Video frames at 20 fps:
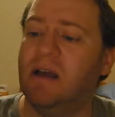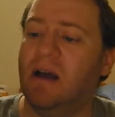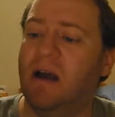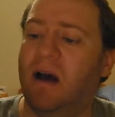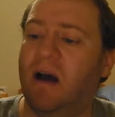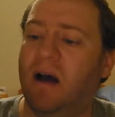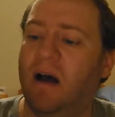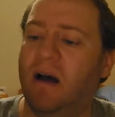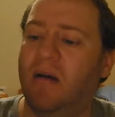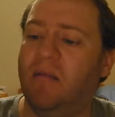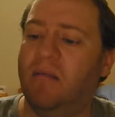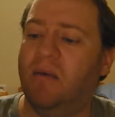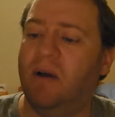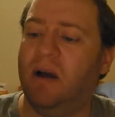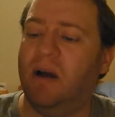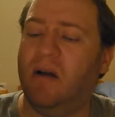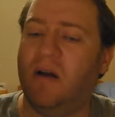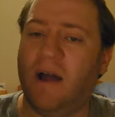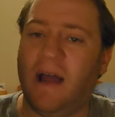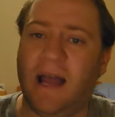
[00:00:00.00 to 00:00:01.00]
Um,
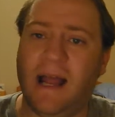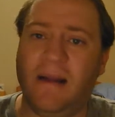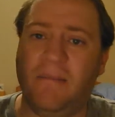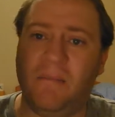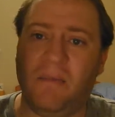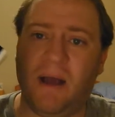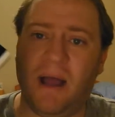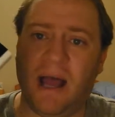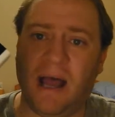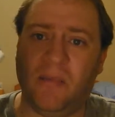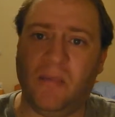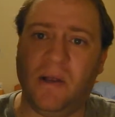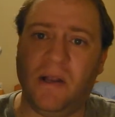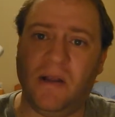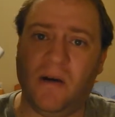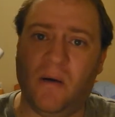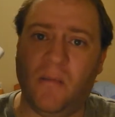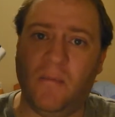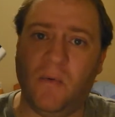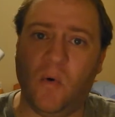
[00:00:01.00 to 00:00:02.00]
and I am happy
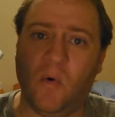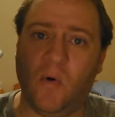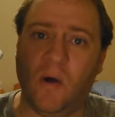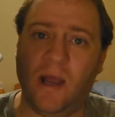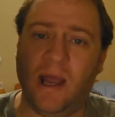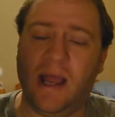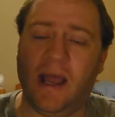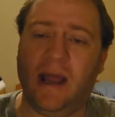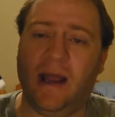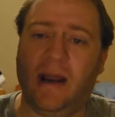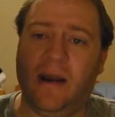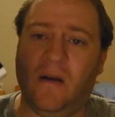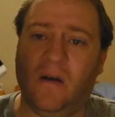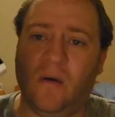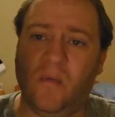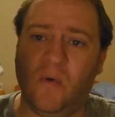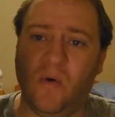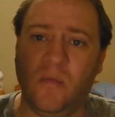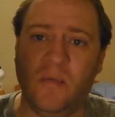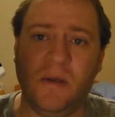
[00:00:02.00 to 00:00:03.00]
that I bought it and
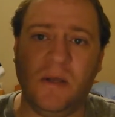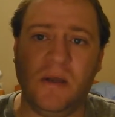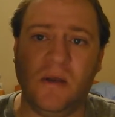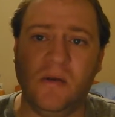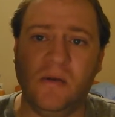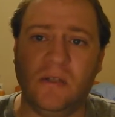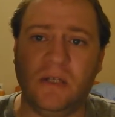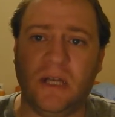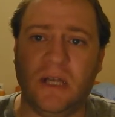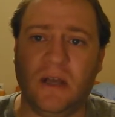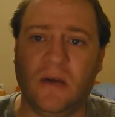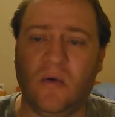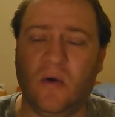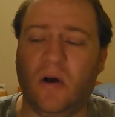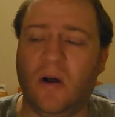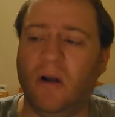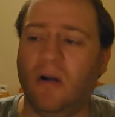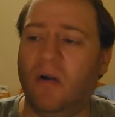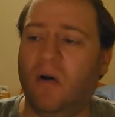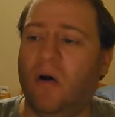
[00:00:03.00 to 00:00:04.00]
I will be using it
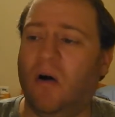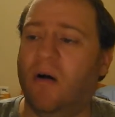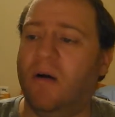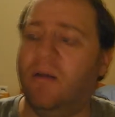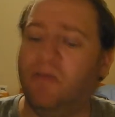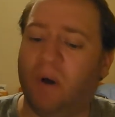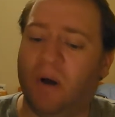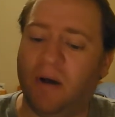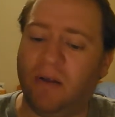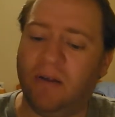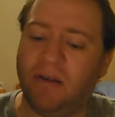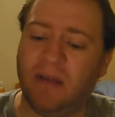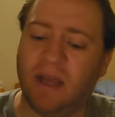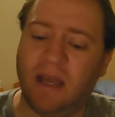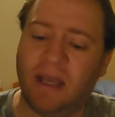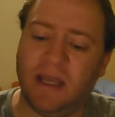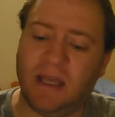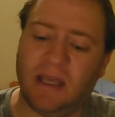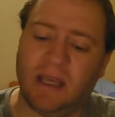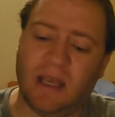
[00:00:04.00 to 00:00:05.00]
quite a lot. But I
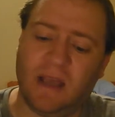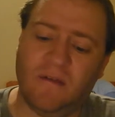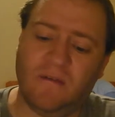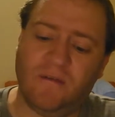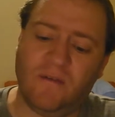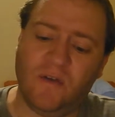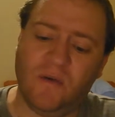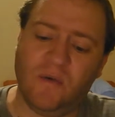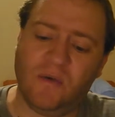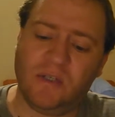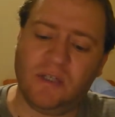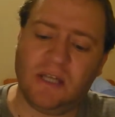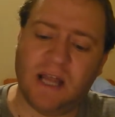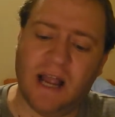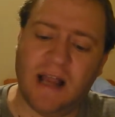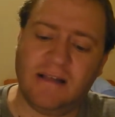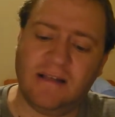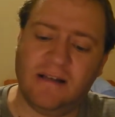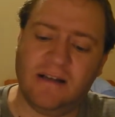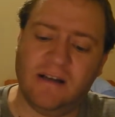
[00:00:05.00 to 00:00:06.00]
think if you were
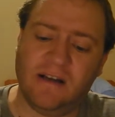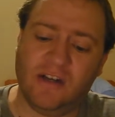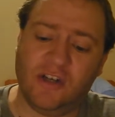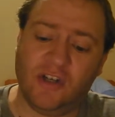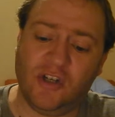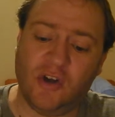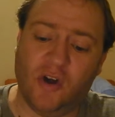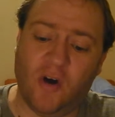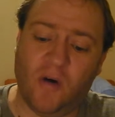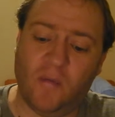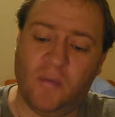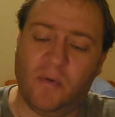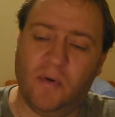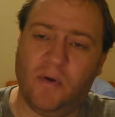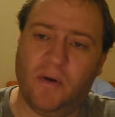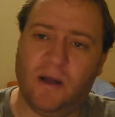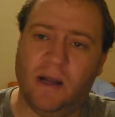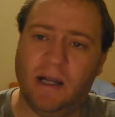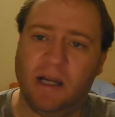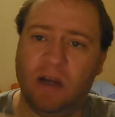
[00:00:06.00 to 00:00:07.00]
standing in a shop
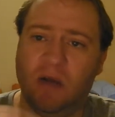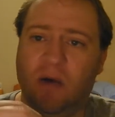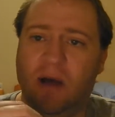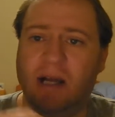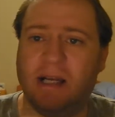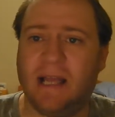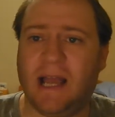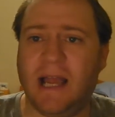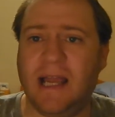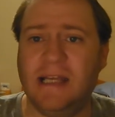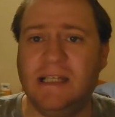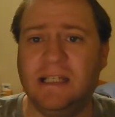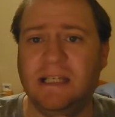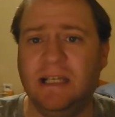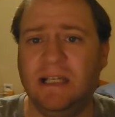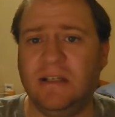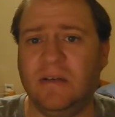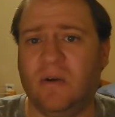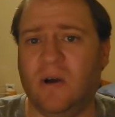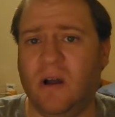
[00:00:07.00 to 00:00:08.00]
and you had
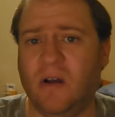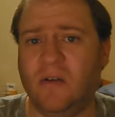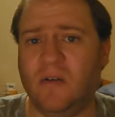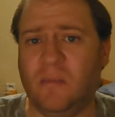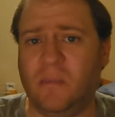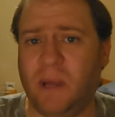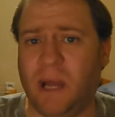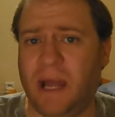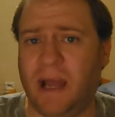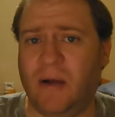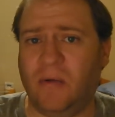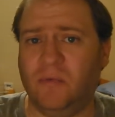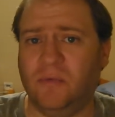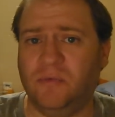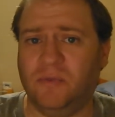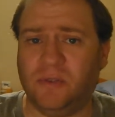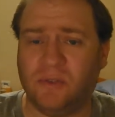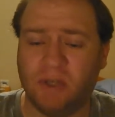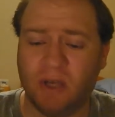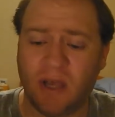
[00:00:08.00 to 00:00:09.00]
80 to 100
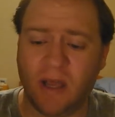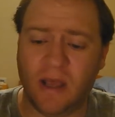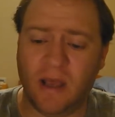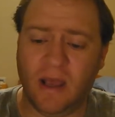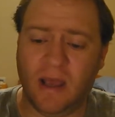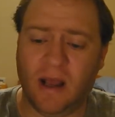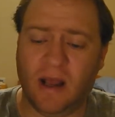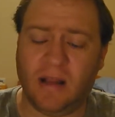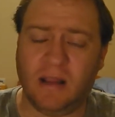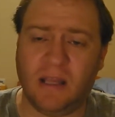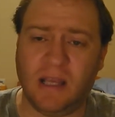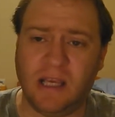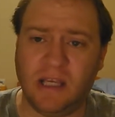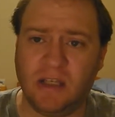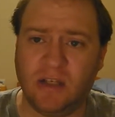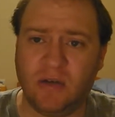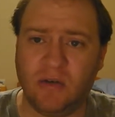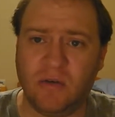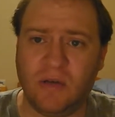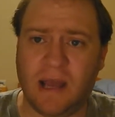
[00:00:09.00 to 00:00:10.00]
pounds and
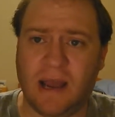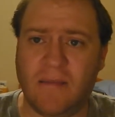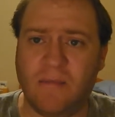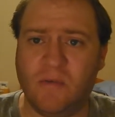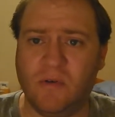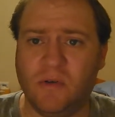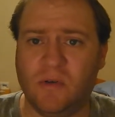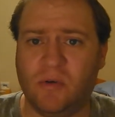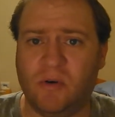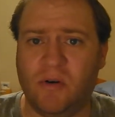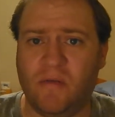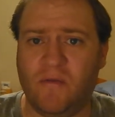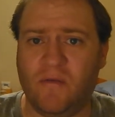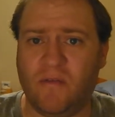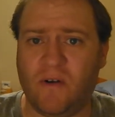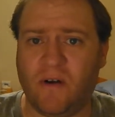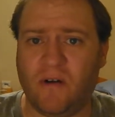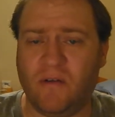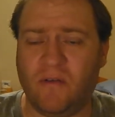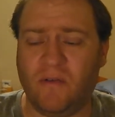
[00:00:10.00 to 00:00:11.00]
these two cameras were in
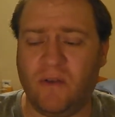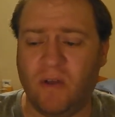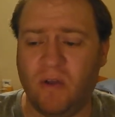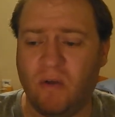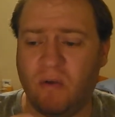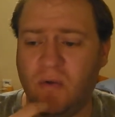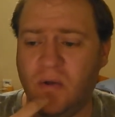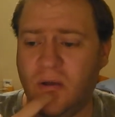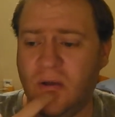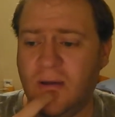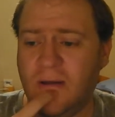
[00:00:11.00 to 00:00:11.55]
front of you,